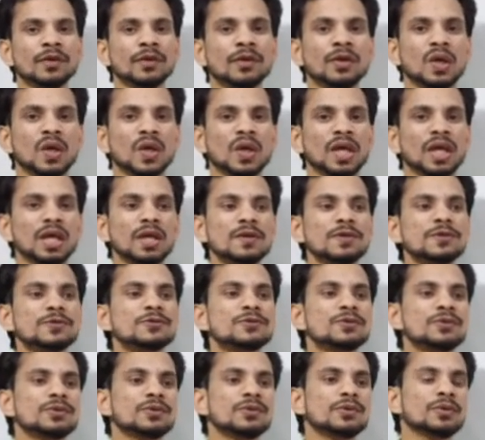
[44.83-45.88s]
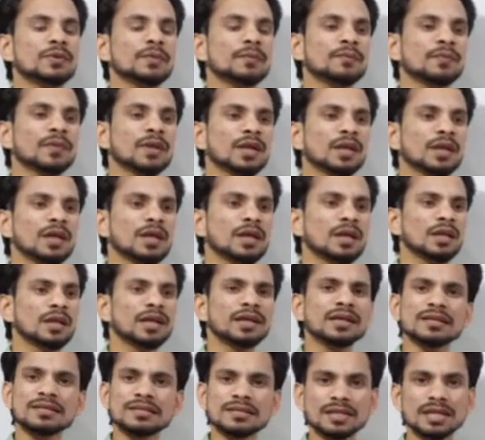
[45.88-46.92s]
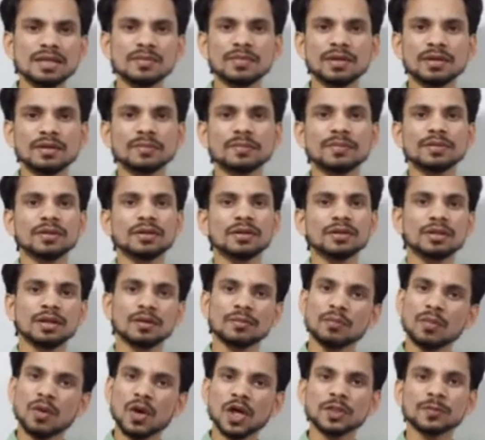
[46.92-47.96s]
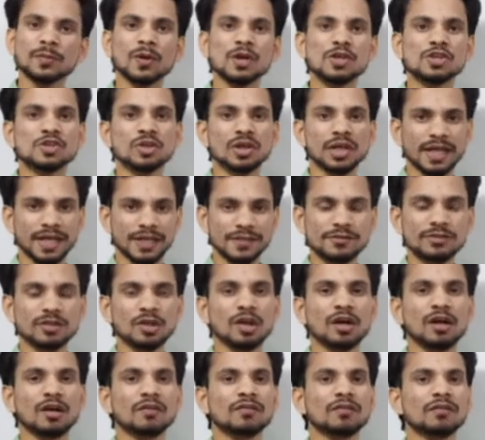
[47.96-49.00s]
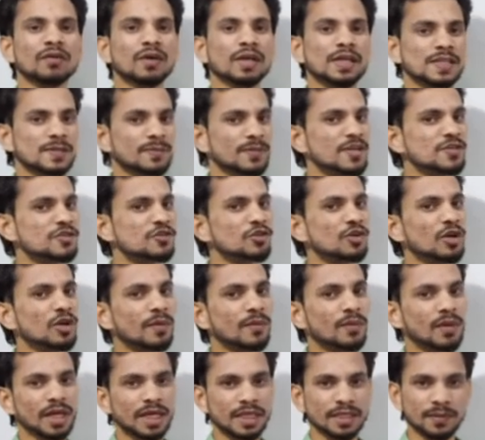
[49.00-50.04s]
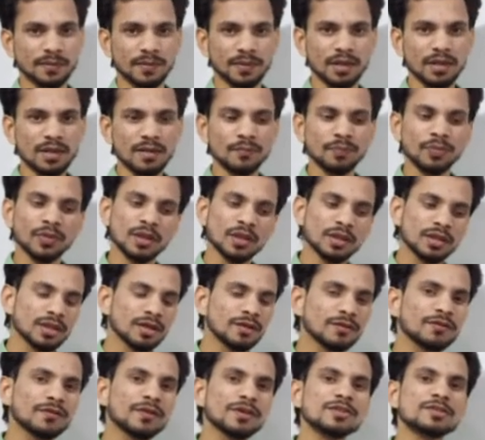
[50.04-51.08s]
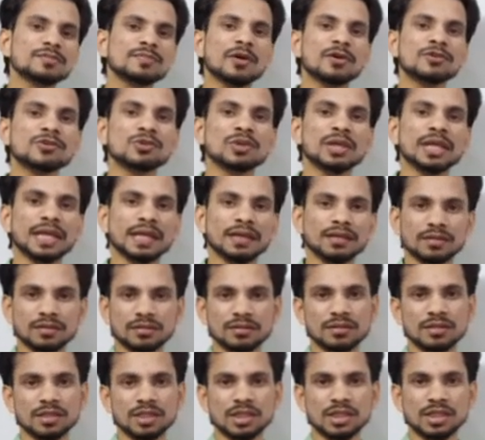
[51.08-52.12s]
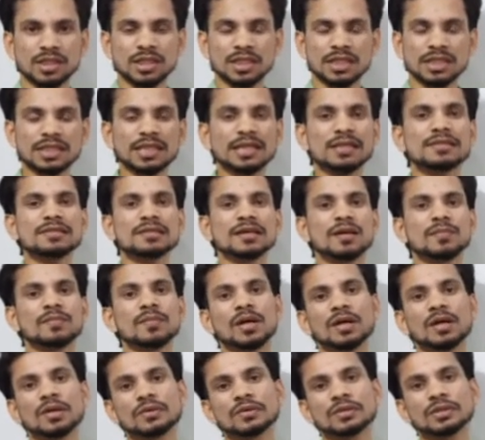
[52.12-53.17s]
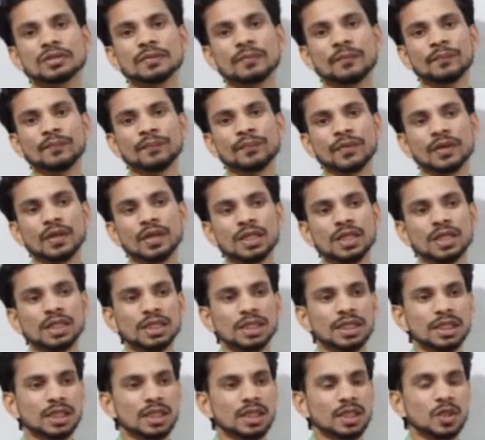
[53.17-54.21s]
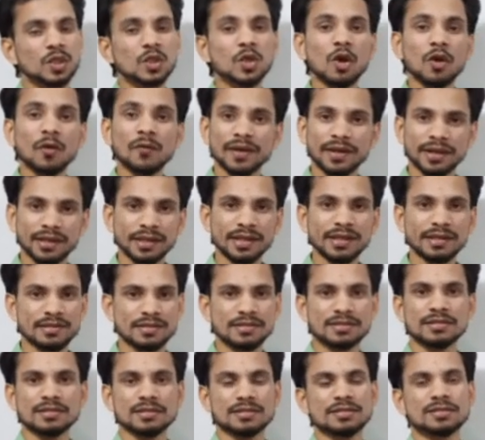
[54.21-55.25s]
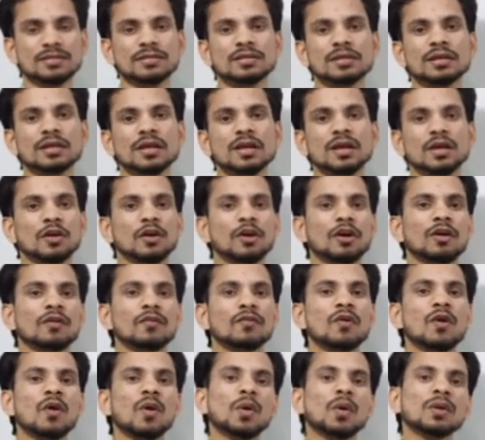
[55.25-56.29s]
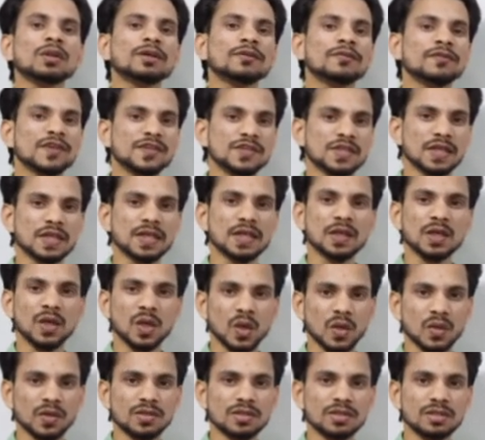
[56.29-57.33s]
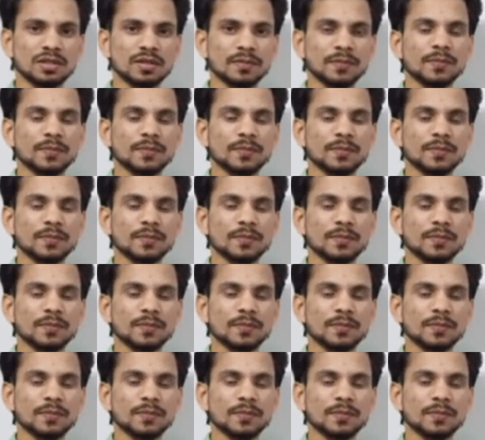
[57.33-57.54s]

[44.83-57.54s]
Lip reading: Okay, so let us sum up the both postulates of spatial theory of relativity. The first postulate tells about the covariances of all the physical laws,